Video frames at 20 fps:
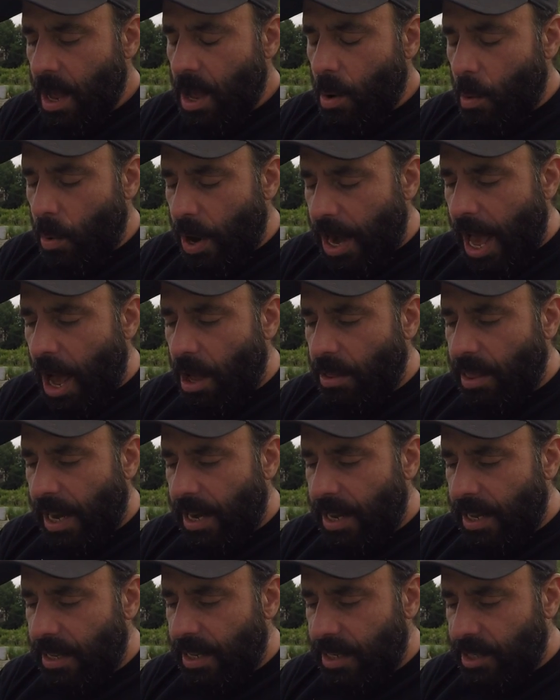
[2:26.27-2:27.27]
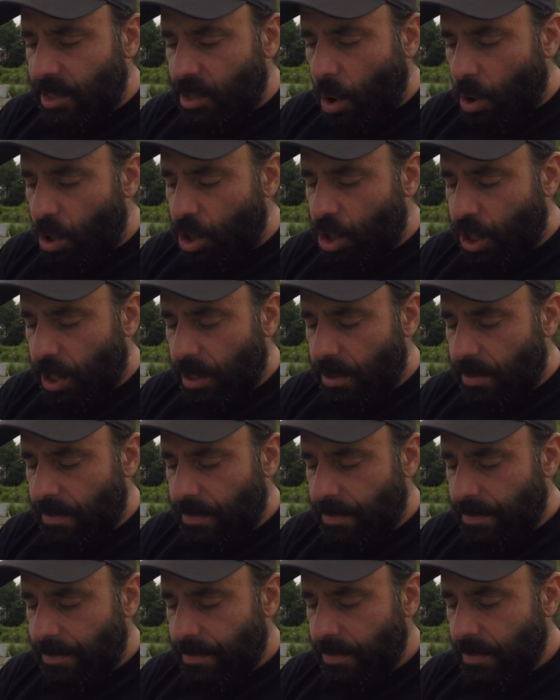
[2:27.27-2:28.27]
without any distortion.
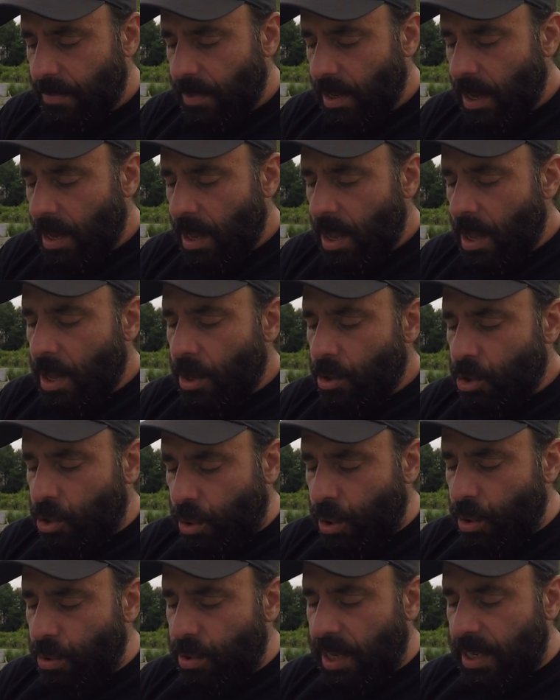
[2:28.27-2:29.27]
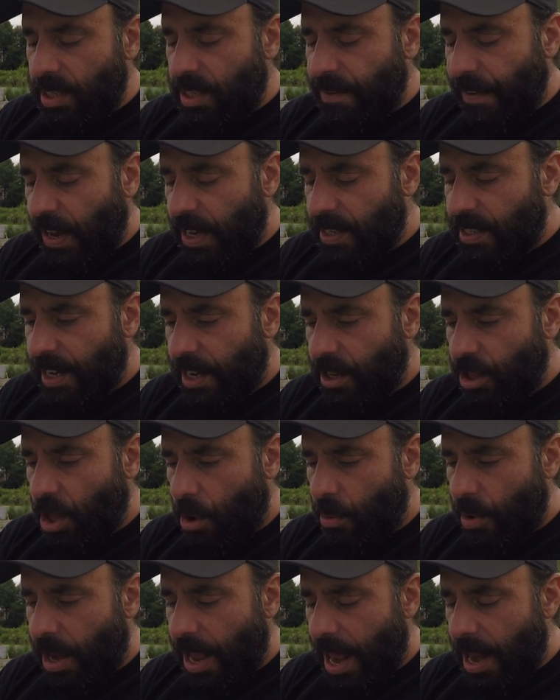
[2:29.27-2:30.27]
Truth is facing
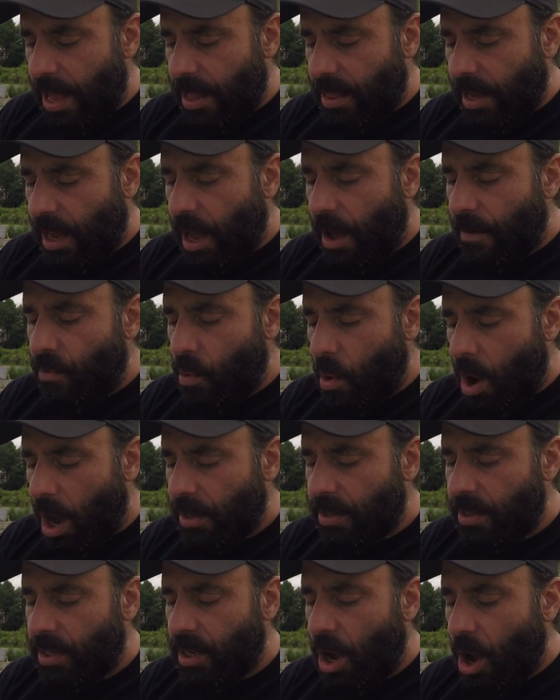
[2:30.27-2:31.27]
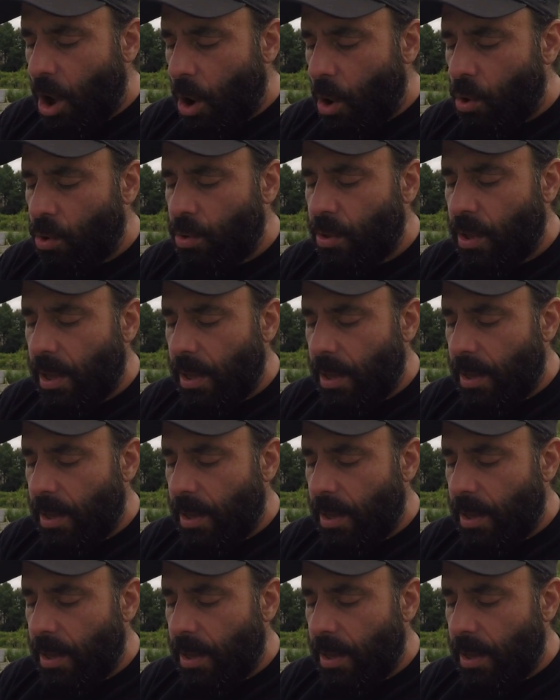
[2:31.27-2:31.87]
the reality of one's own